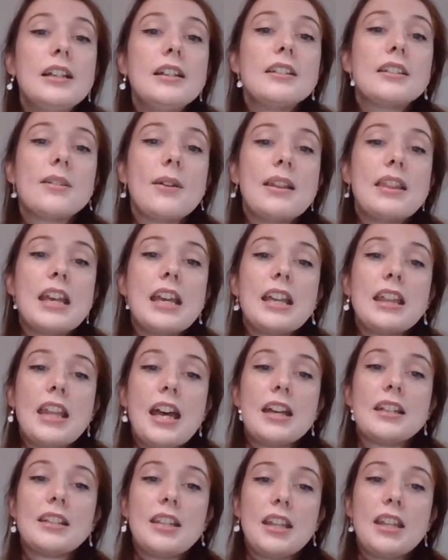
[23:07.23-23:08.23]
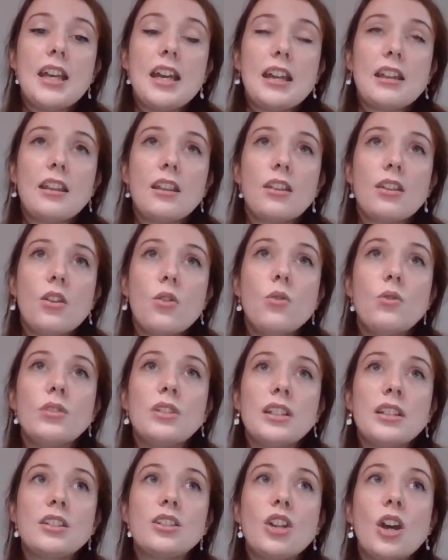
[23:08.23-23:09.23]
So I think that's the thing. The
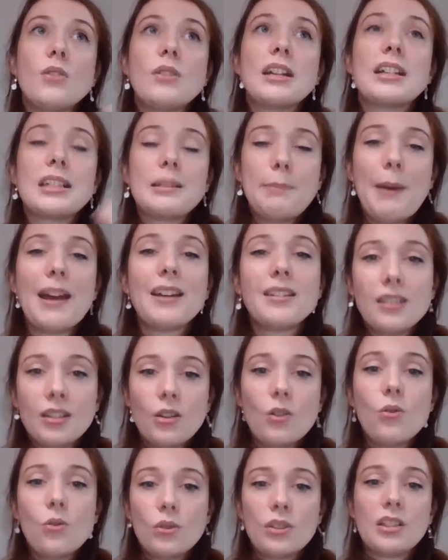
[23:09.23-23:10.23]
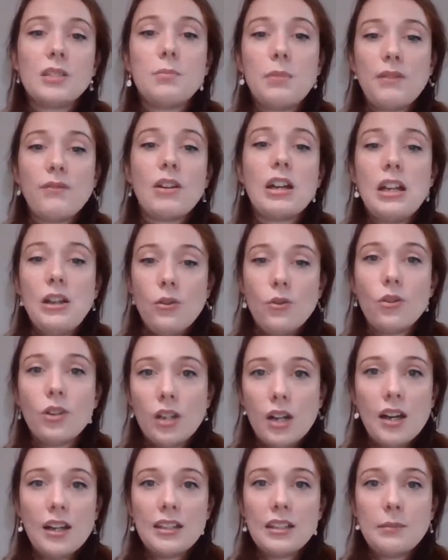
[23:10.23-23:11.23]
course, don't expect the course to be really
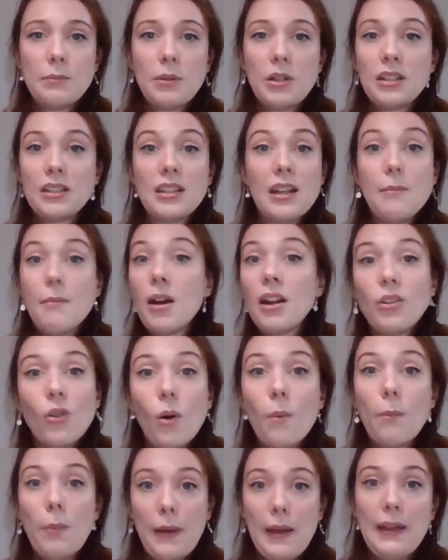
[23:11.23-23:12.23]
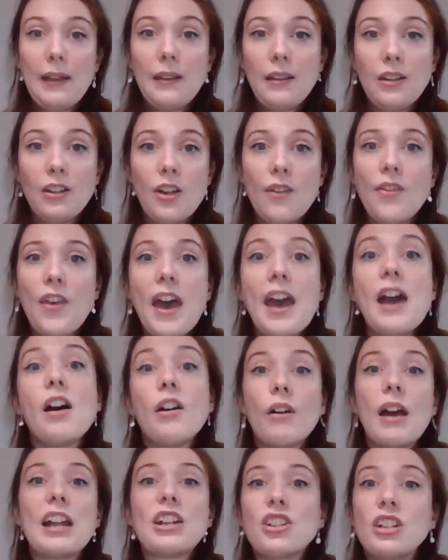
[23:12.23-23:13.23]
organised, because they might not be. You know, they
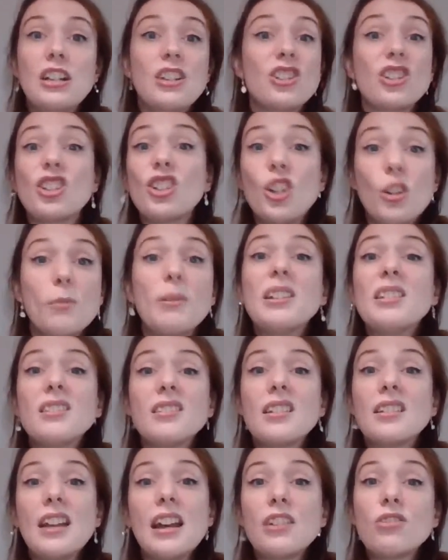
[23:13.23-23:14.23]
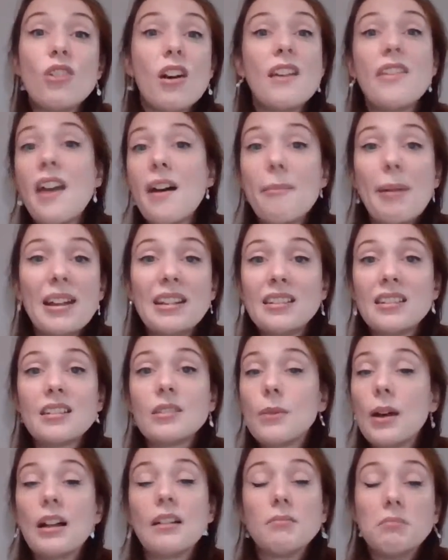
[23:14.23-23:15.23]
are actually just humans and they're trying their best as
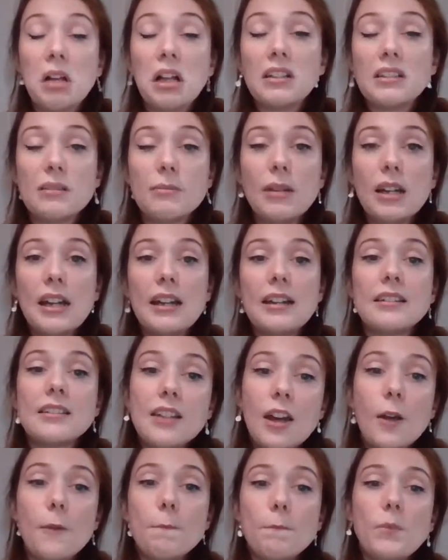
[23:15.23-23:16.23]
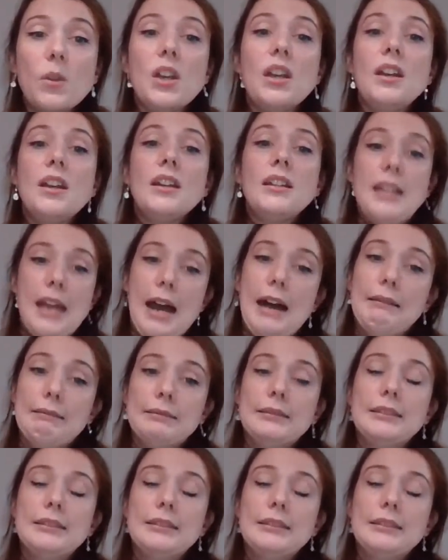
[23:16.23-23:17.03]
well, ultimately. So yeah.